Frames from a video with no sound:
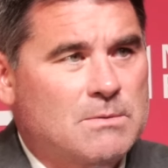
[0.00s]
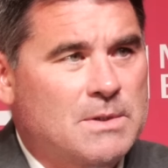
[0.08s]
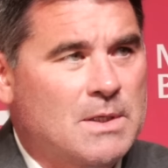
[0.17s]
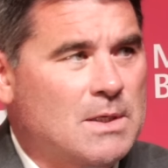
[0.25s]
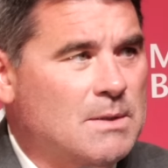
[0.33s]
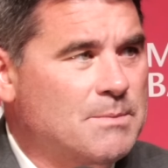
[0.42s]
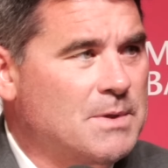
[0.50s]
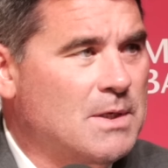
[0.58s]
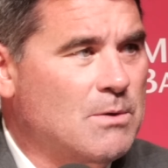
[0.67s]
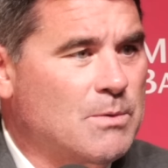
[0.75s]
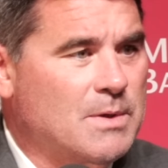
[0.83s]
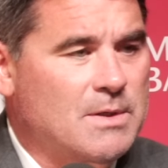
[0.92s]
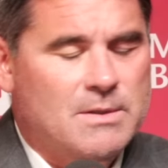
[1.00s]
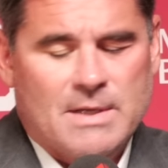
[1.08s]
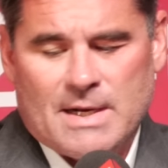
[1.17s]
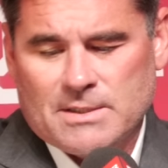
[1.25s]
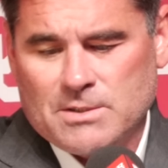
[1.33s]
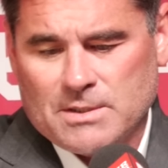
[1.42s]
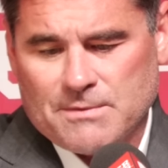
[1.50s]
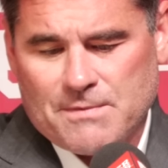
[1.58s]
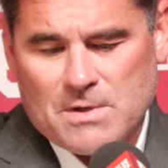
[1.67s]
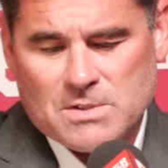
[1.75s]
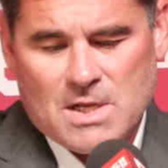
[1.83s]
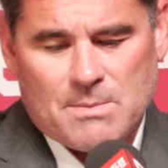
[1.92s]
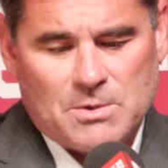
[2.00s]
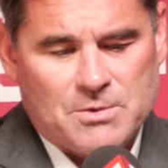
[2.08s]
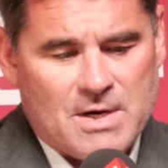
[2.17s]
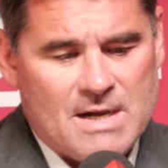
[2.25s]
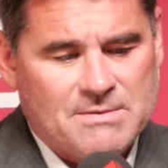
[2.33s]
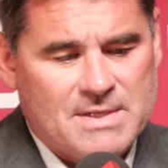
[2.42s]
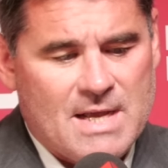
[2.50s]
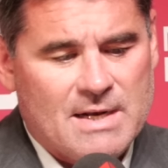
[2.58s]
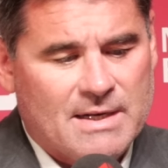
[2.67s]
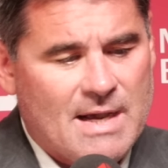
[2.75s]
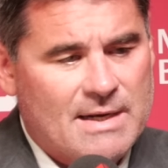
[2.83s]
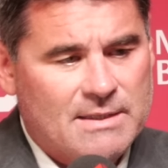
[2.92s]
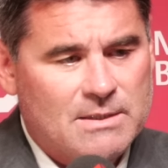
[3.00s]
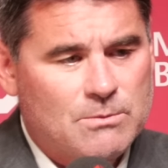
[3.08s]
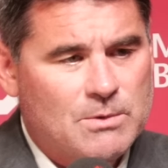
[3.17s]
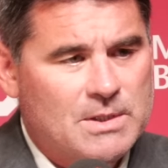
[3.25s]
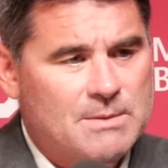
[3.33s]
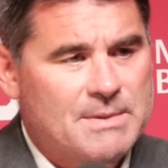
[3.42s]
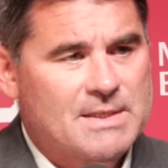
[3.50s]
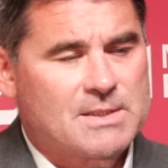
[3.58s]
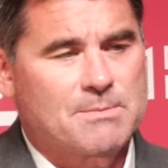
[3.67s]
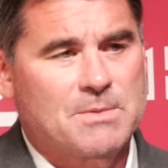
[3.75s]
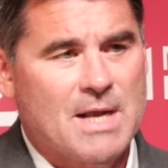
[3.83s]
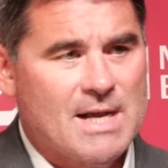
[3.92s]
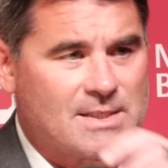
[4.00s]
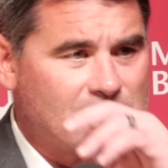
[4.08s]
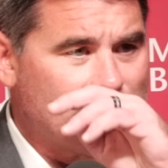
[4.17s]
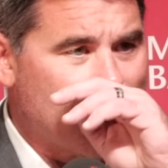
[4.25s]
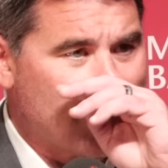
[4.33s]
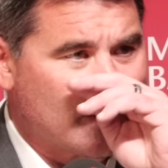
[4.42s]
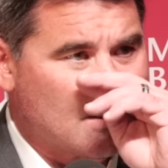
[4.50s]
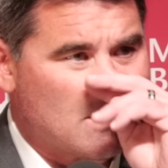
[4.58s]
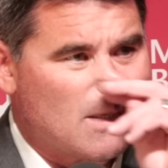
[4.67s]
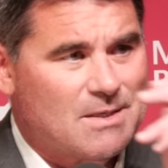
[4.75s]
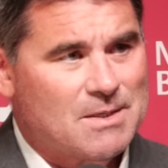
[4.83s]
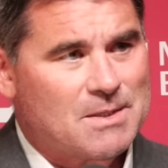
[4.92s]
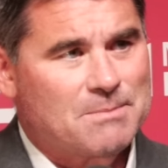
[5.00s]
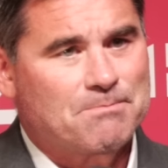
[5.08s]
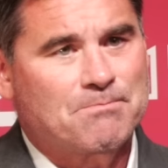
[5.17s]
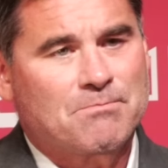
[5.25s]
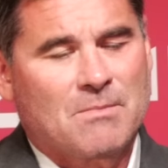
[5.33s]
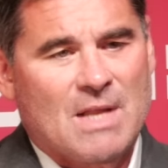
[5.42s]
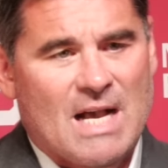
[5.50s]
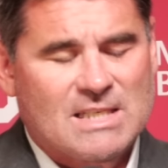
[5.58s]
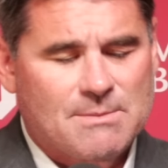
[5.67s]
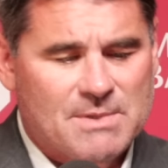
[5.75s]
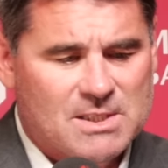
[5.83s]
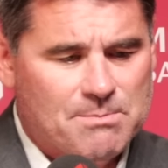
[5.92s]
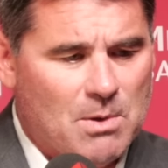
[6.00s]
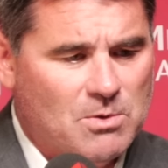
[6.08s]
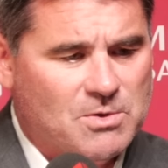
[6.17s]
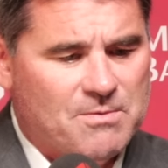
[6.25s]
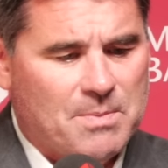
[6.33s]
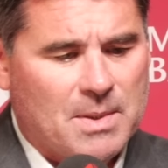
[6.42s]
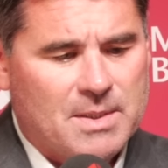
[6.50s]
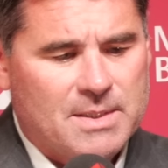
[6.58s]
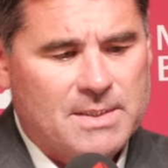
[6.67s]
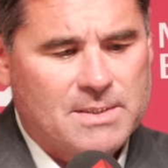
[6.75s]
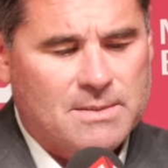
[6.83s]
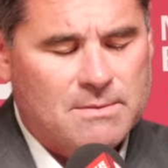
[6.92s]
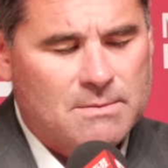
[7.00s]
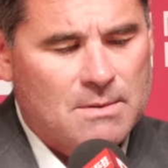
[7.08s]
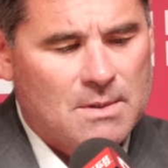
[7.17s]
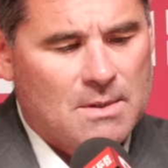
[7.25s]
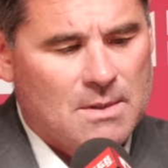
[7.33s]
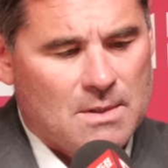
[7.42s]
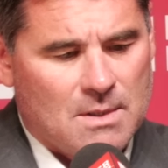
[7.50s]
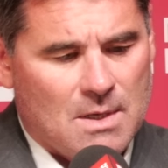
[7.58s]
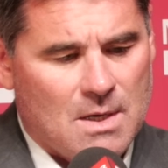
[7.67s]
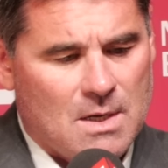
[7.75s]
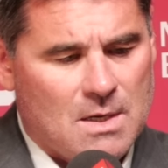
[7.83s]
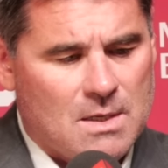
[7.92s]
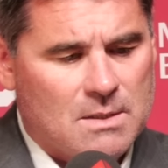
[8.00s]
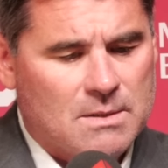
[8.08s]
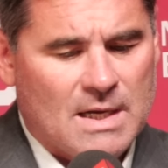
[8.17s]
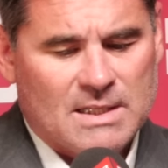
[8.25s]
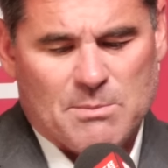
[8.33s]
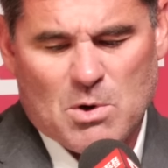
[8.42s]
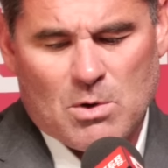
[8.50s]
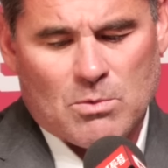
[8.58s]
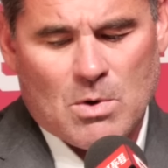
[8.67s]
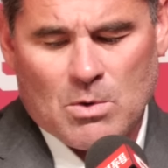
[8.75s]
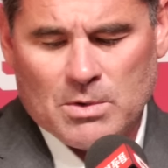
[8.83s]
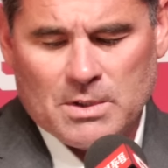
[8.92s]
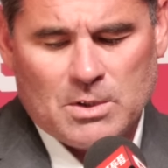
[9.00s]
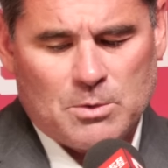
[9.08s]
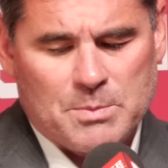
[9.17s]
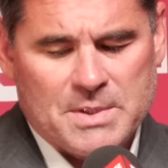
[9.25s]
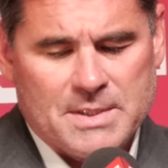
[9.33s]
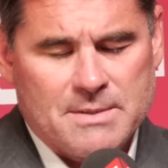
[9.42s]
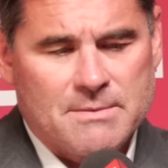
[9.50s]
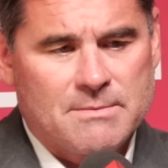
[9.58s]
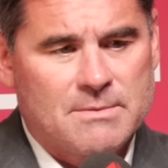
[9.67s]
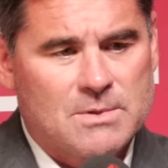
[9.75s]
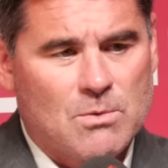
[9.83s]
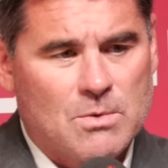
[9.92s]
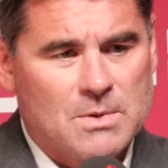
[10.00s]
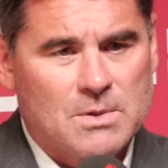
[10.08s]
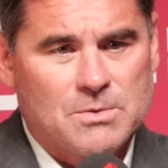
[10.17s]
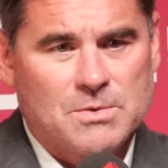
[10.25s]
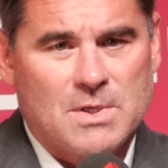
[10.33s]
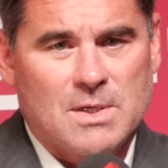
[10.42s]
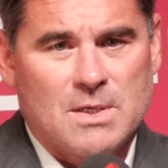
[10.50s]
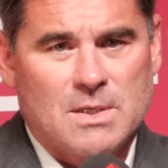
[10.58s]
You know, kind of took the first couple drives down, got in good rhythm, hit some nice shots, had some explosive plays, and got the ball rolling a little bit and scored those